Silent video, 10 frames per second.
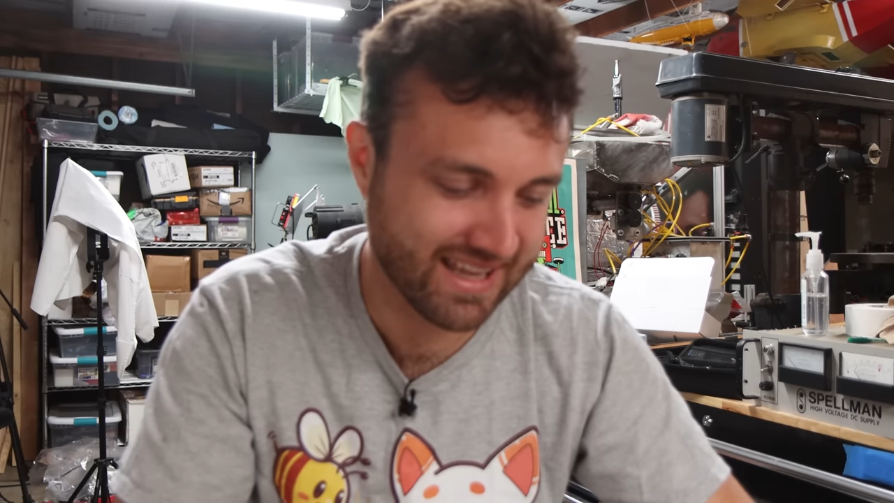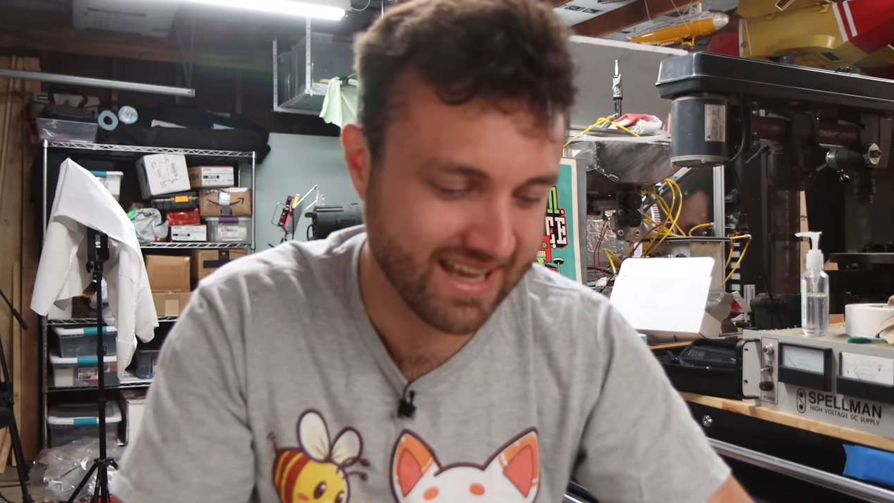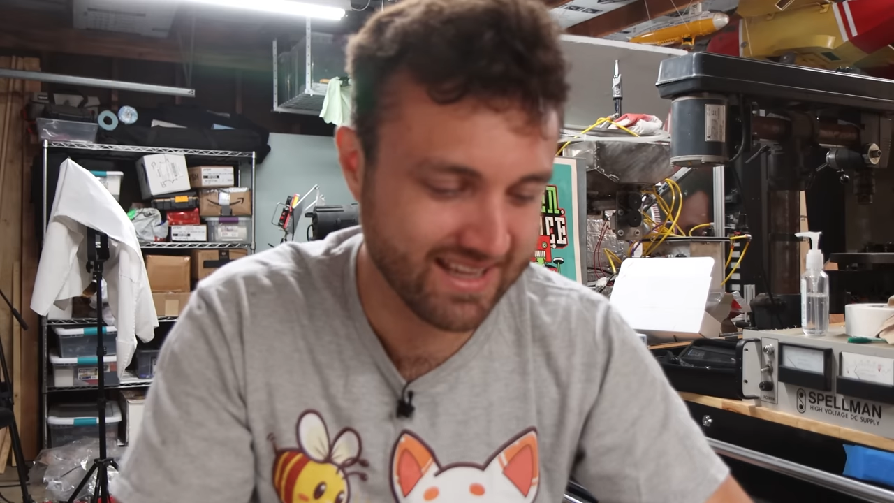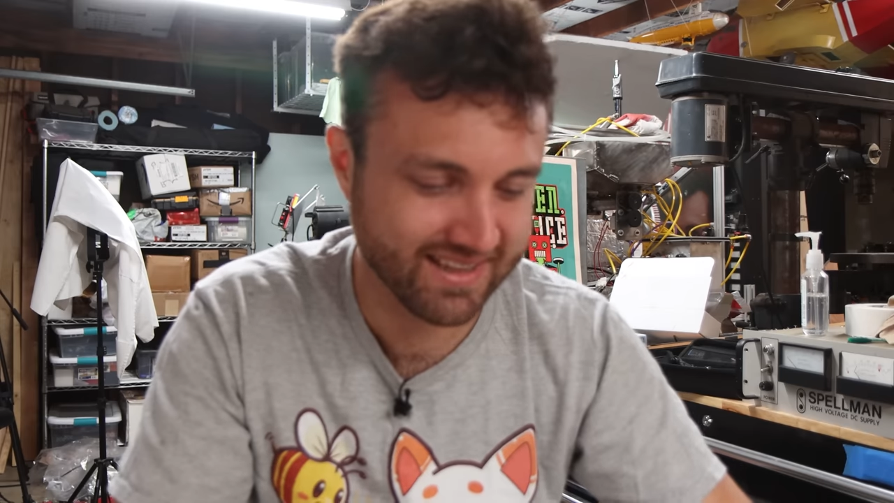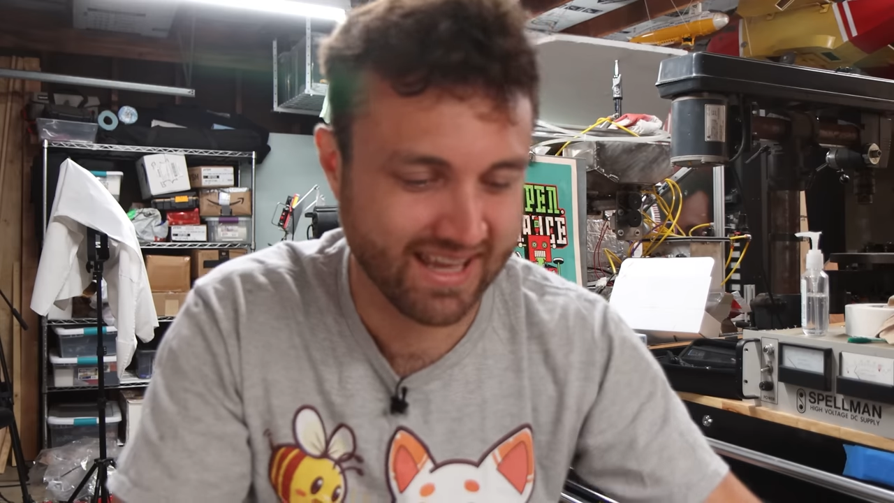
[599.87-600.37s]

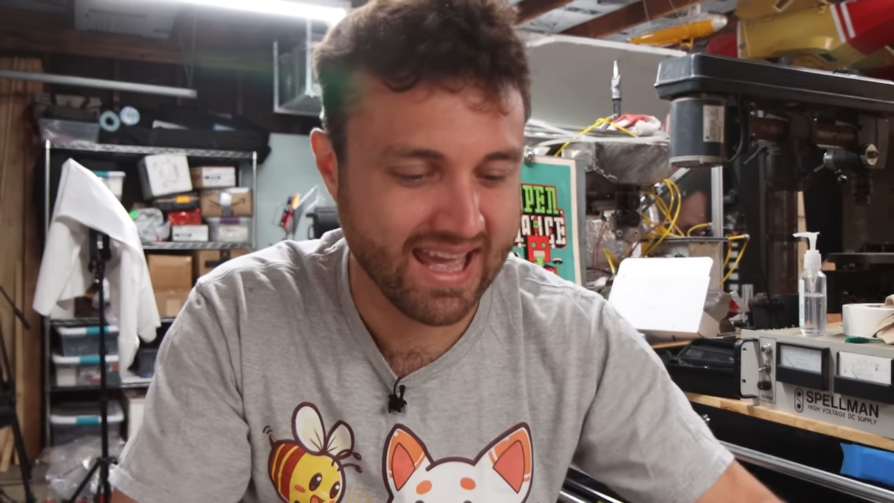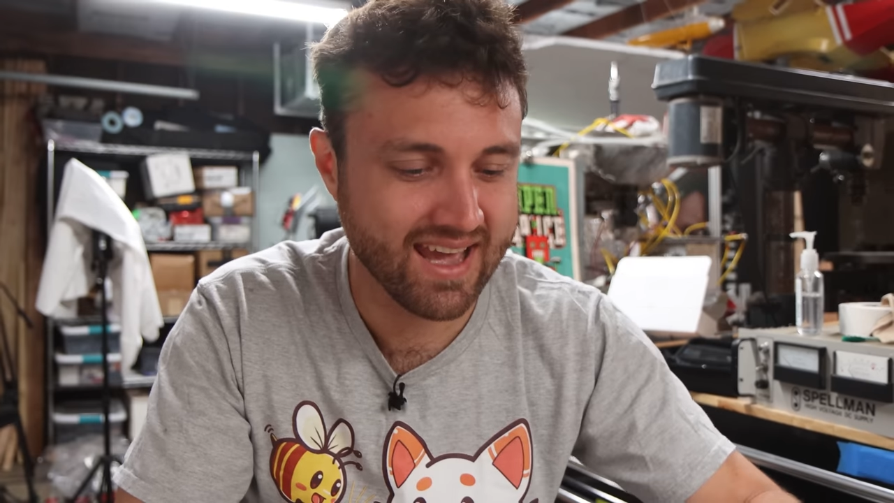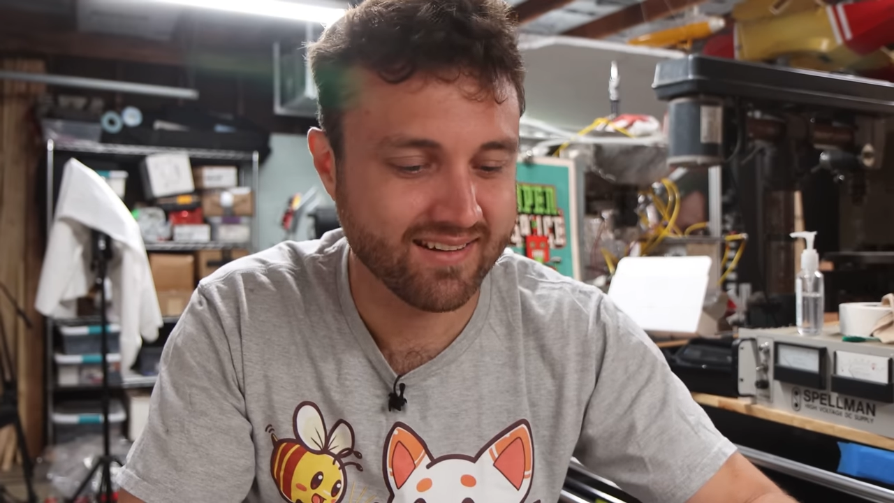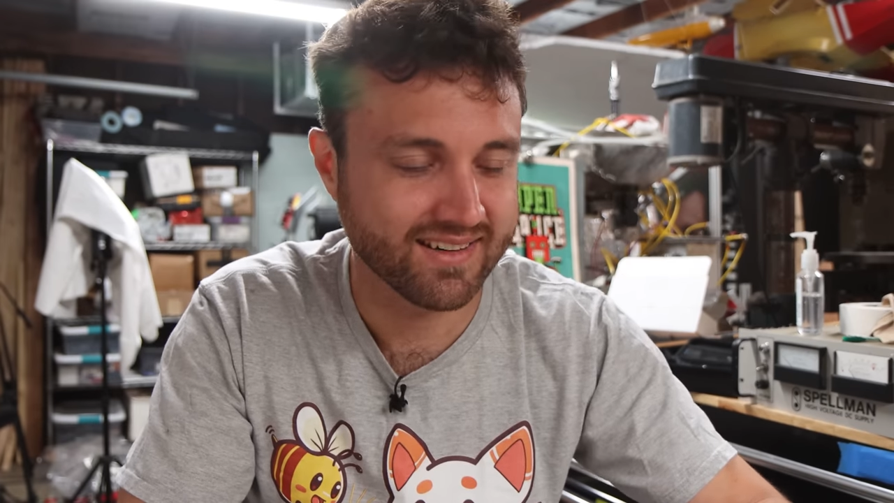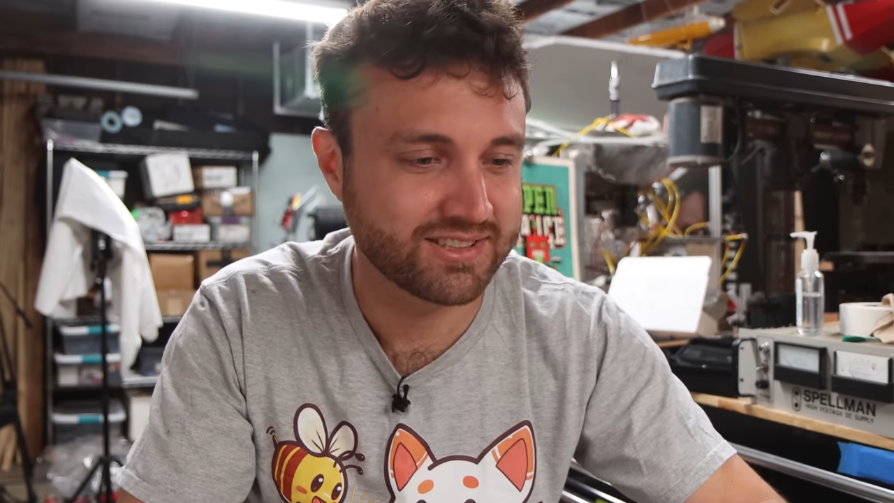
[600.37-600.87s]
The
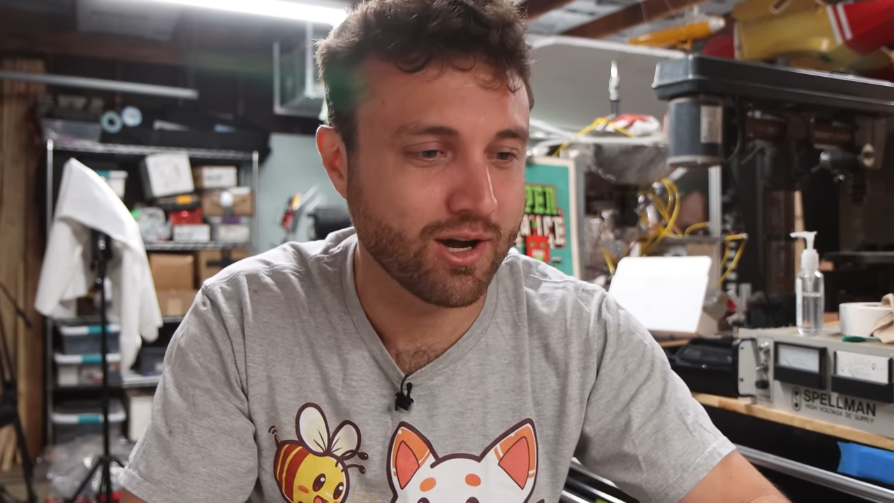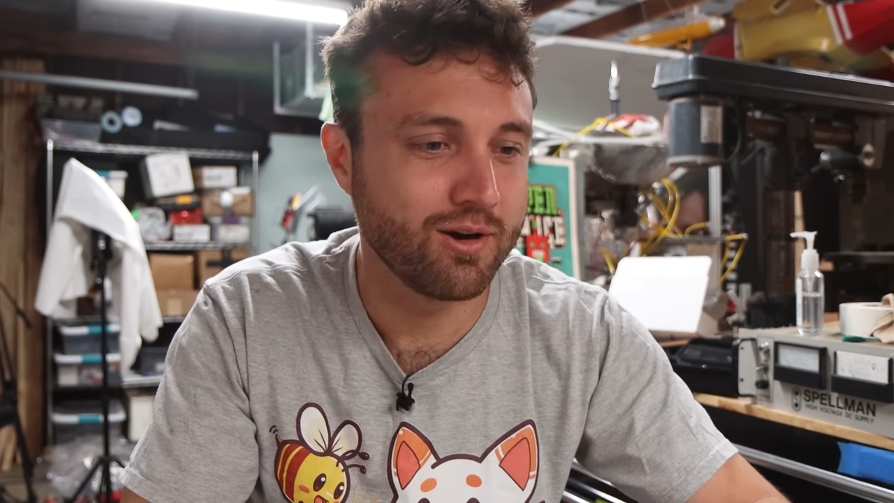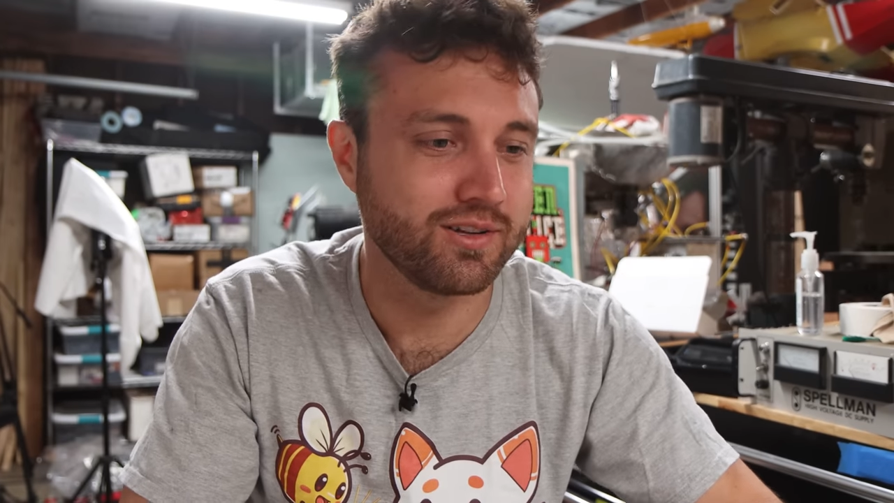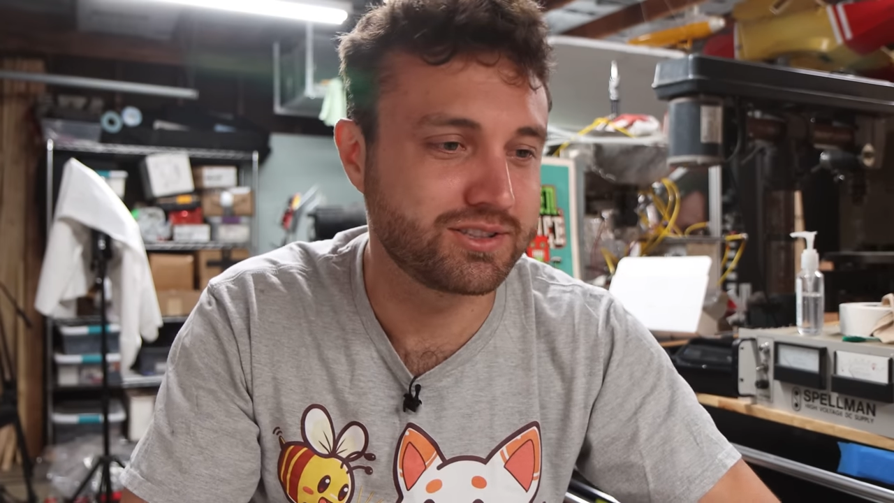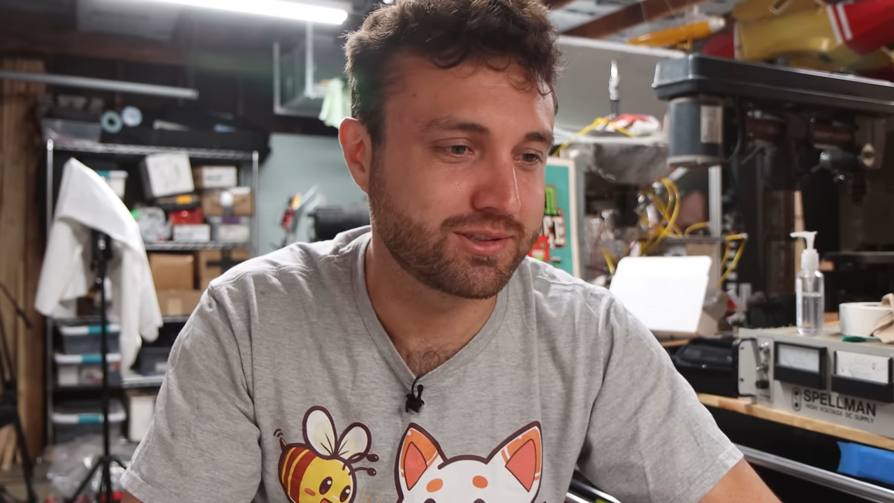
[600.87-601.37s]
can on its
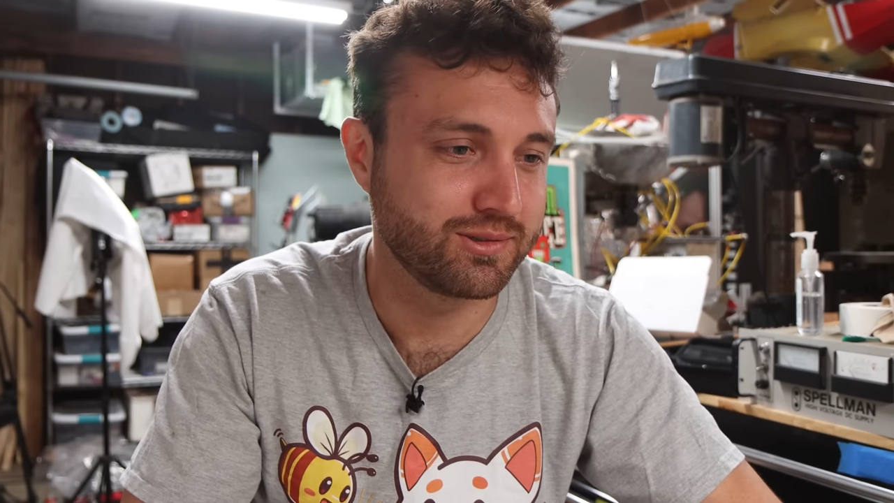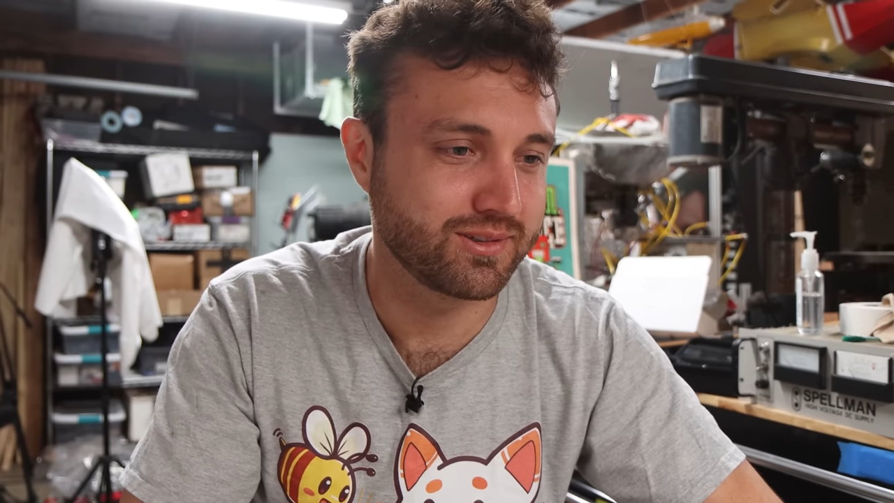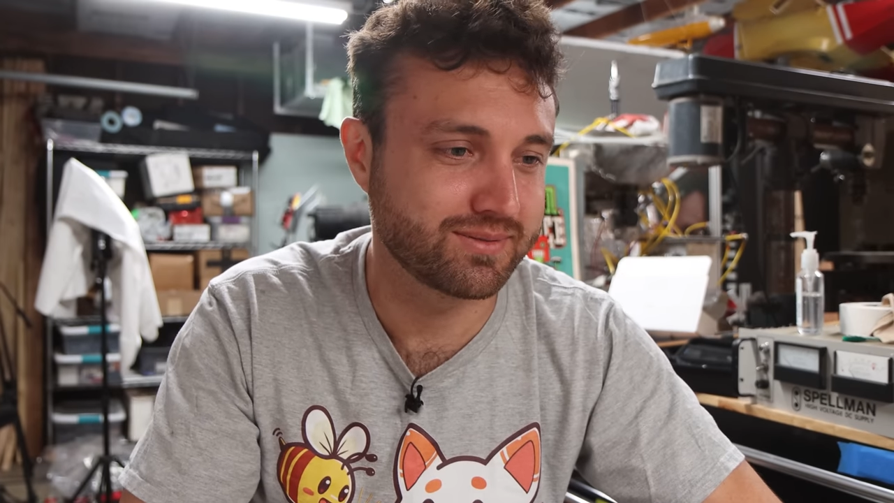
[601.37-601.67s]
own is cooler.